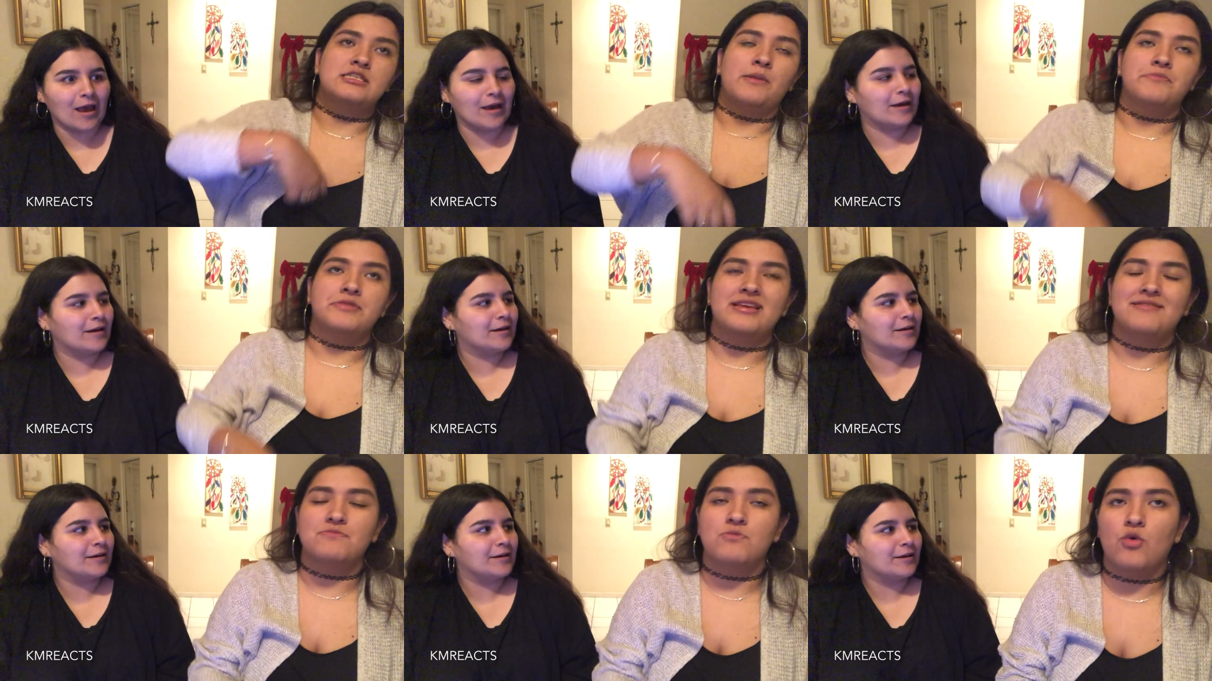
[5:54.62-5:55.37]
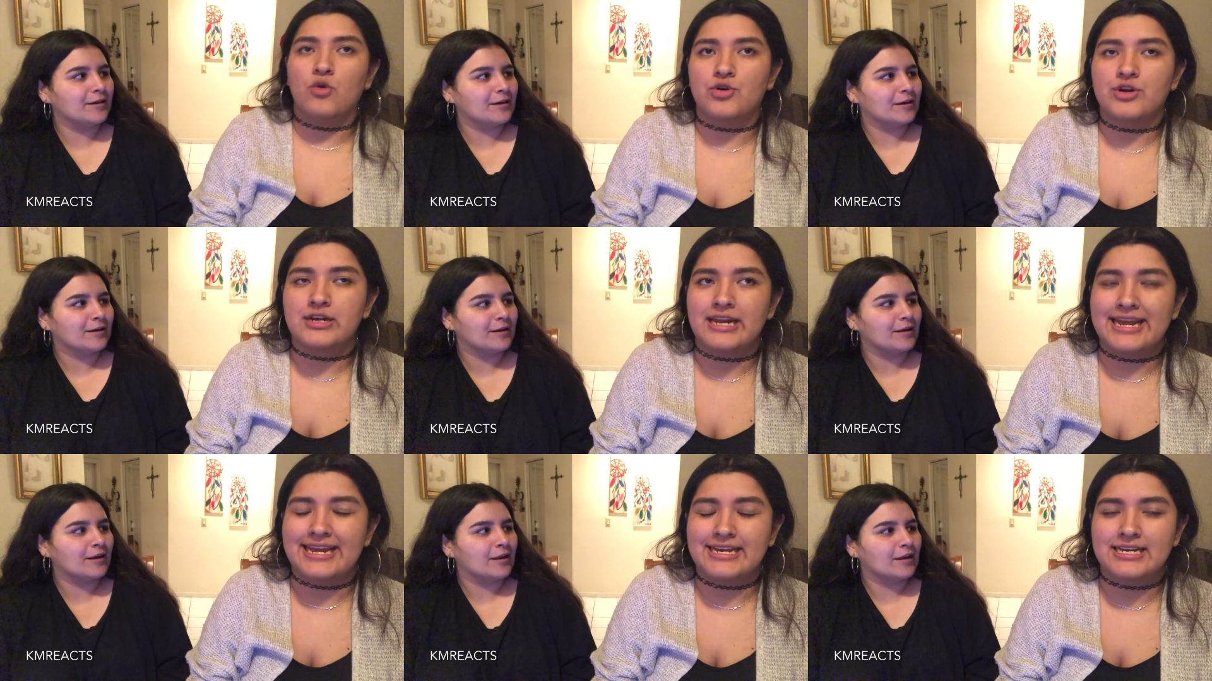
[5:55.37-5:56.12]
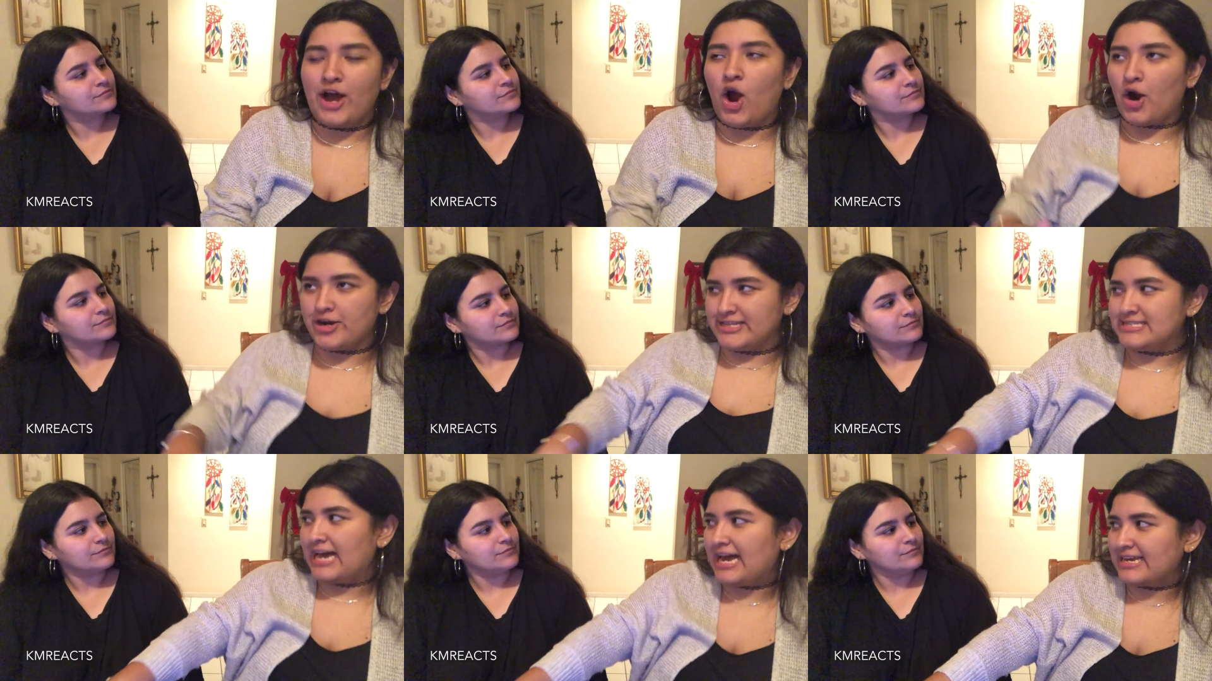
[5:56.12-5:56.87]
Speaker 1: something more like... heart
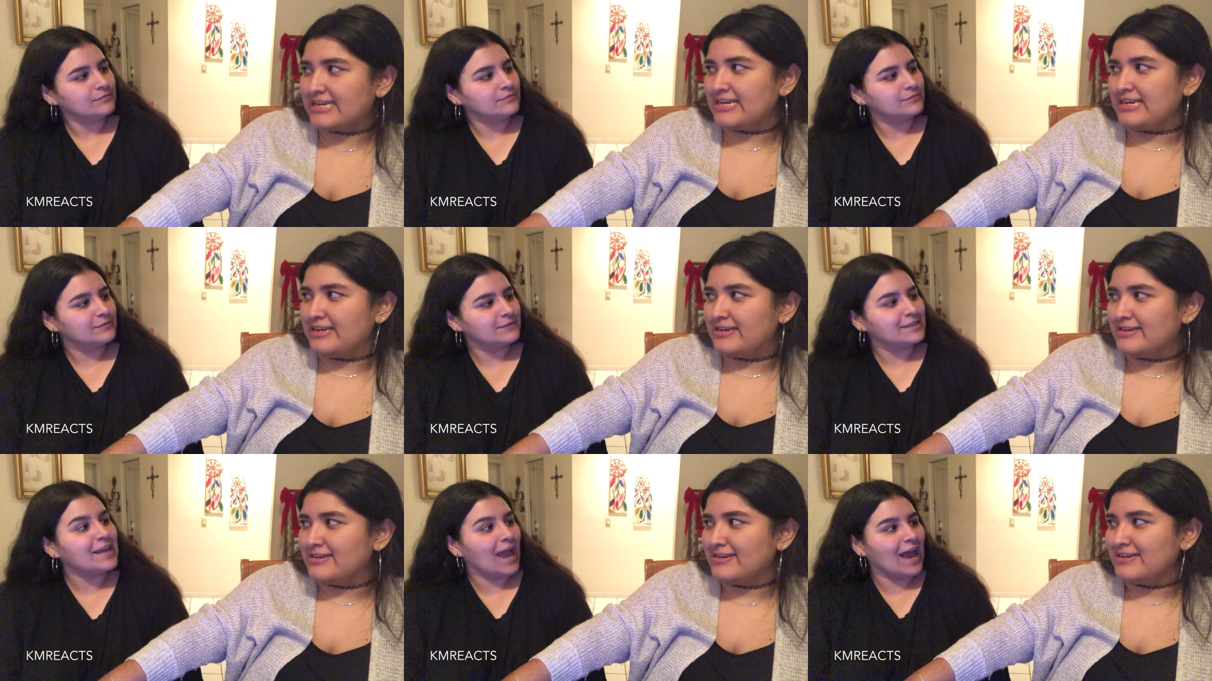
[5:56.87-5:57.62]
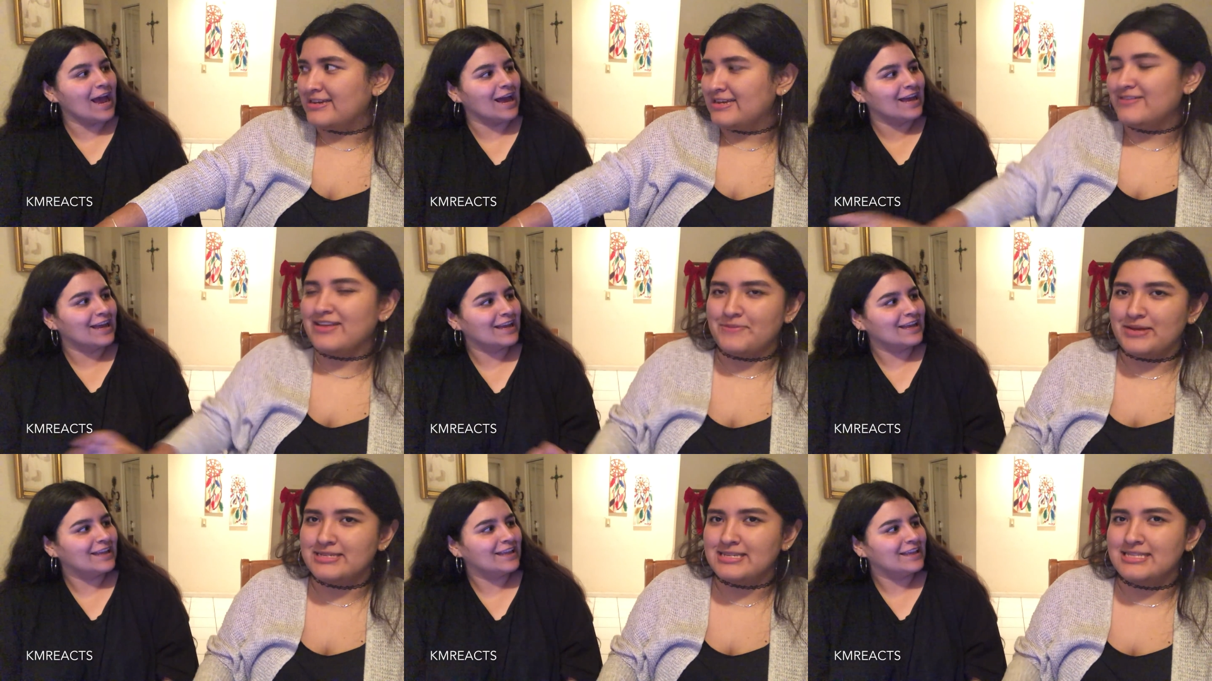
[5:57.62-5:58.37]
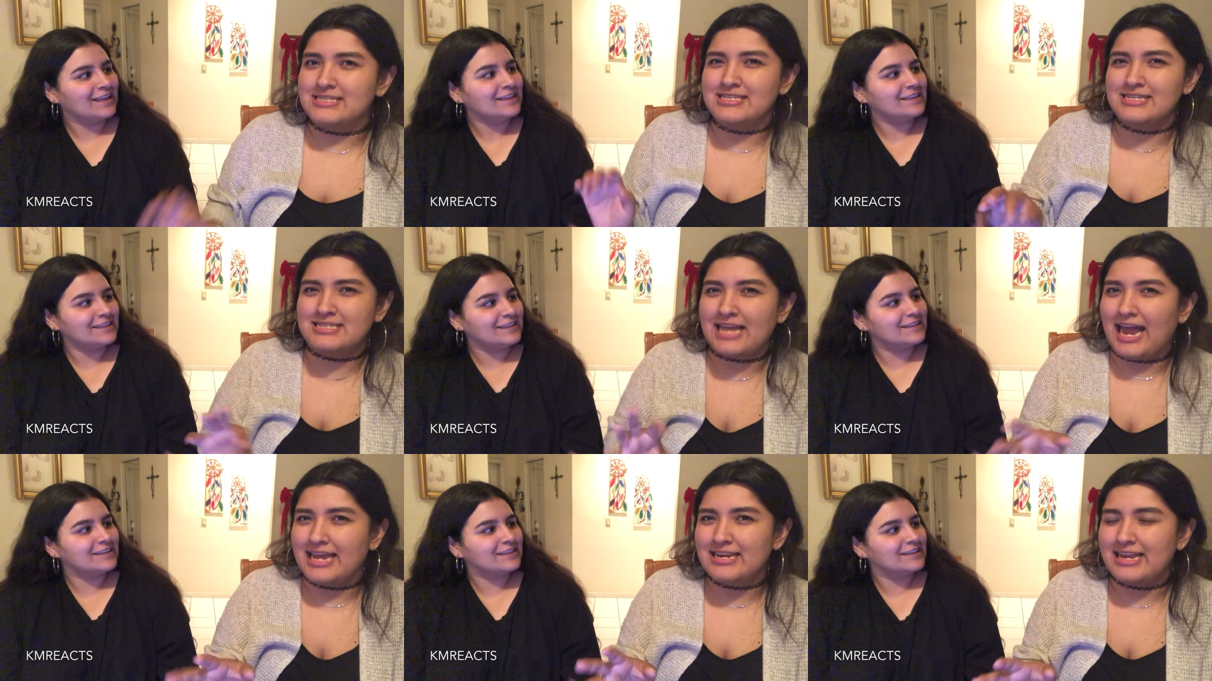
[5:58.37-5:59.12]
attack-y. Yeah. If that makes sense. This is
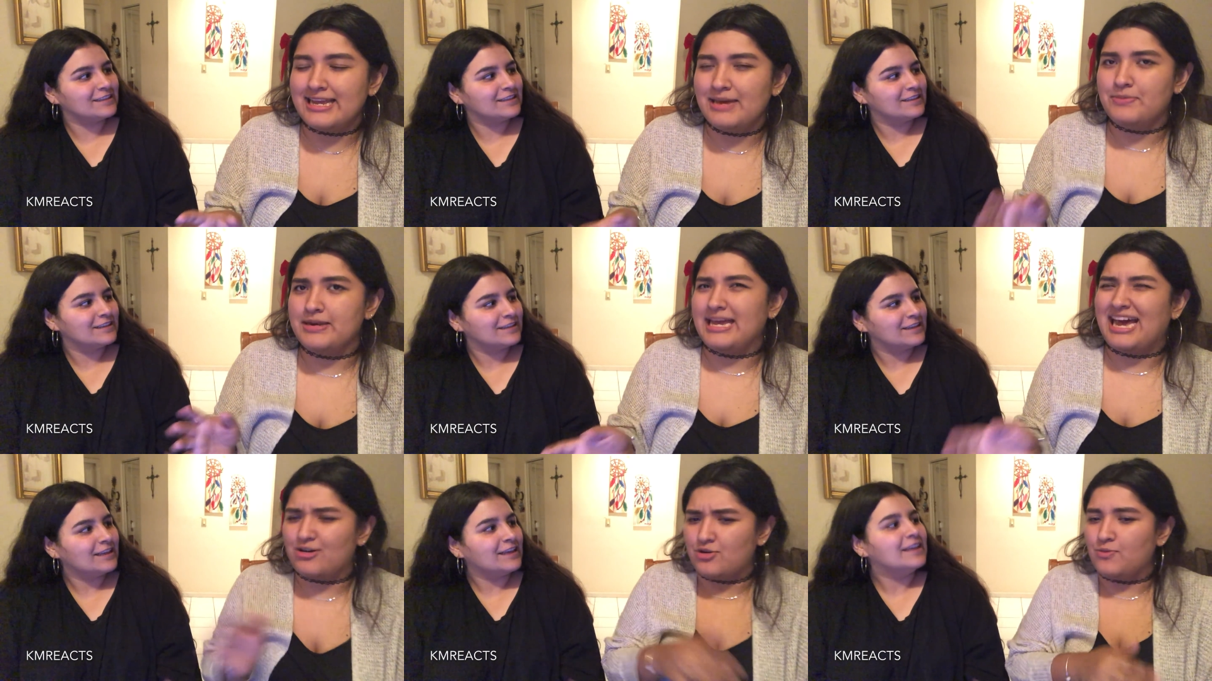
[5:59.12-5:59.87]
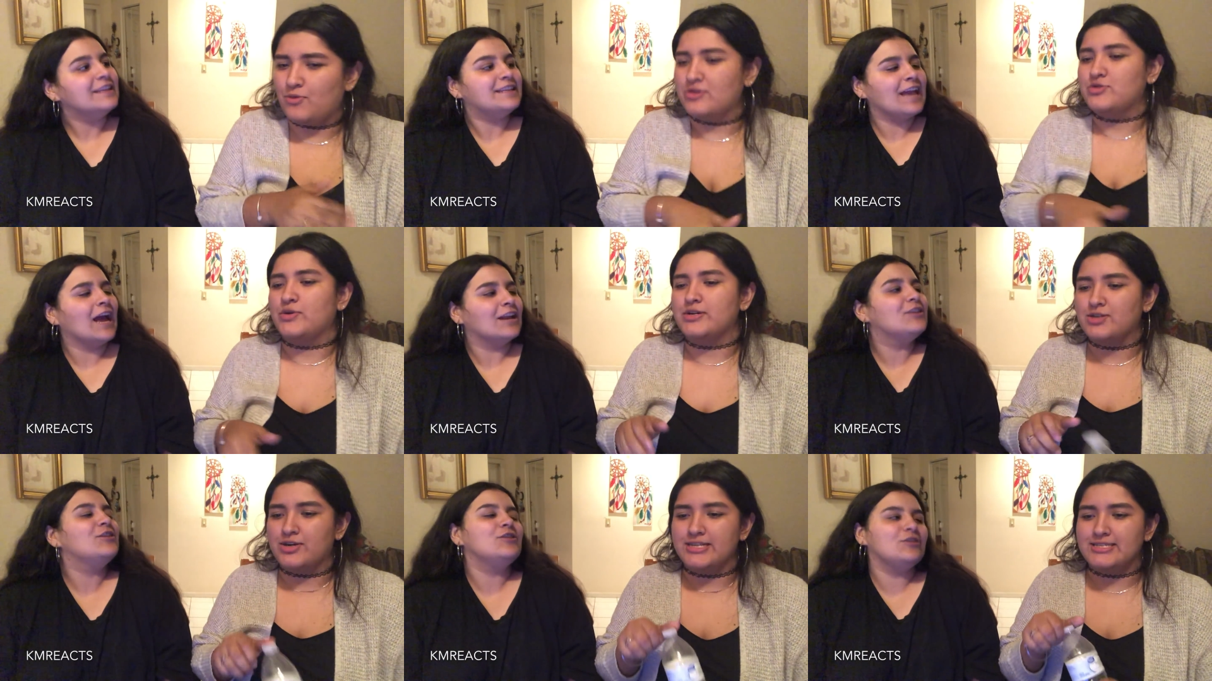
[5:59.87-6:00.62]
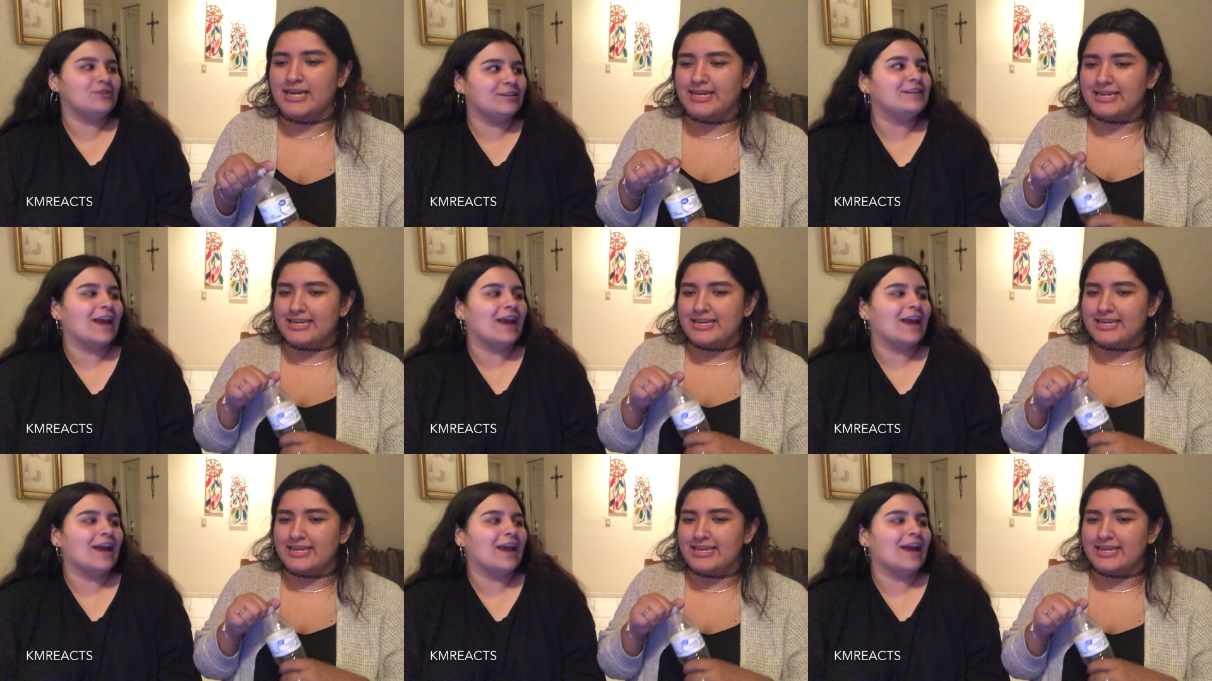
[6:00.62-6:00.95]
kind of like it, but like, I don't know, more yeah. towards heart attack.